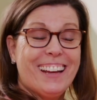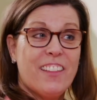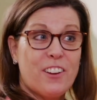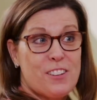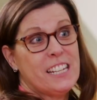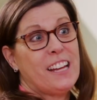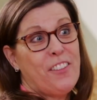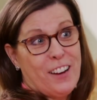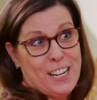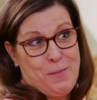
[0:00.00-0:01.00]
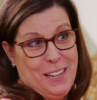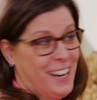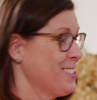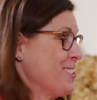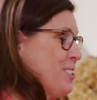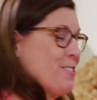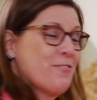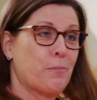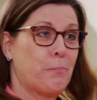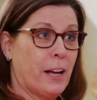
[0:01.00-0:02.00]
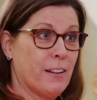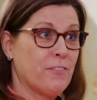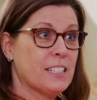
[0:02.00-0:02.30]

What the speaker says: And there's another explanation too for buff.